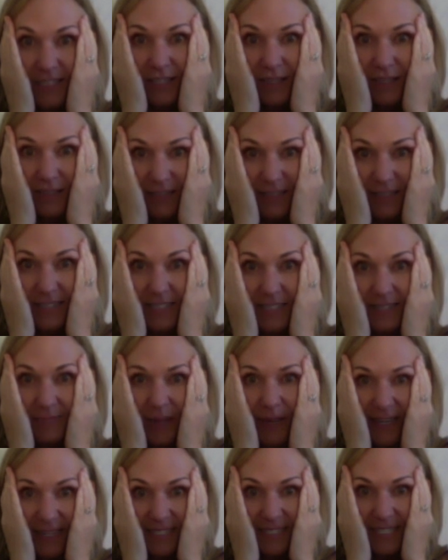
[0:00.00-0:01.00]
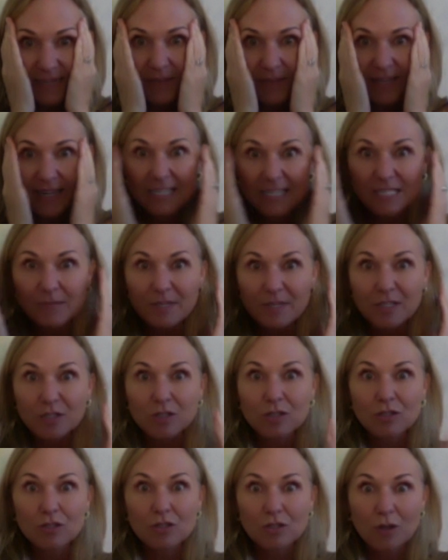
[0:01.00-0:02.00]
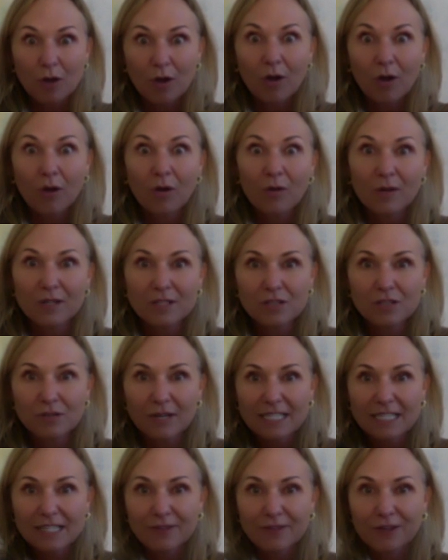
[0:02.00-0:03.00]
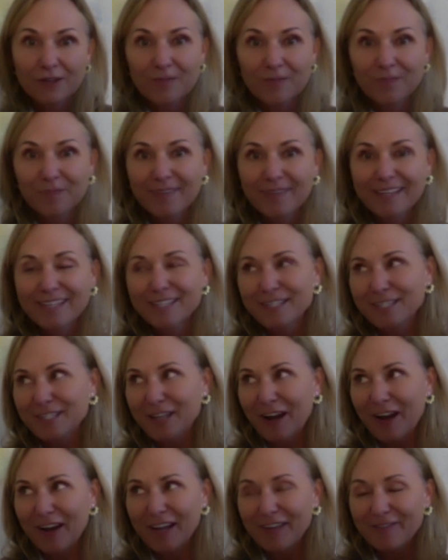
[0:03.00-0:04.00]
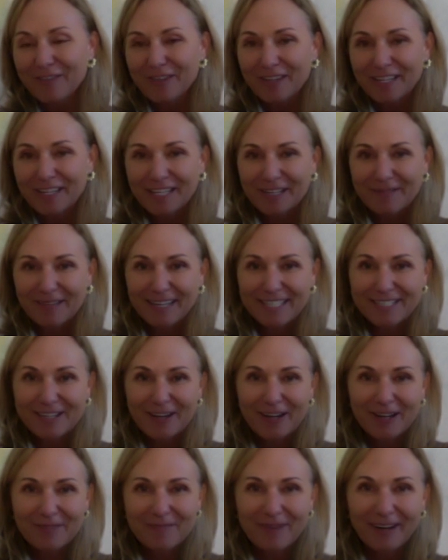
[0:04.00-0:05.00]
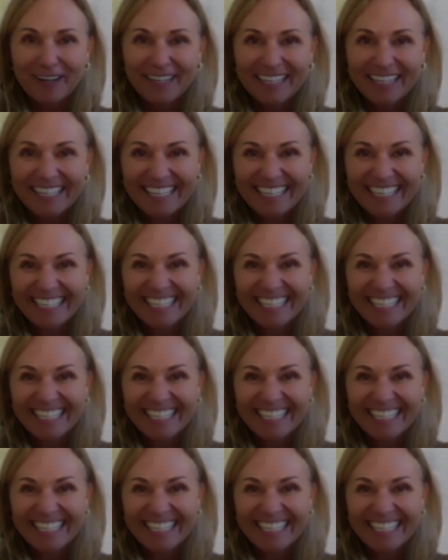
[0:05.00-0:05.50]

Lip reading: This pandemic has been so stressful. Sorry if you can hear my dog barking.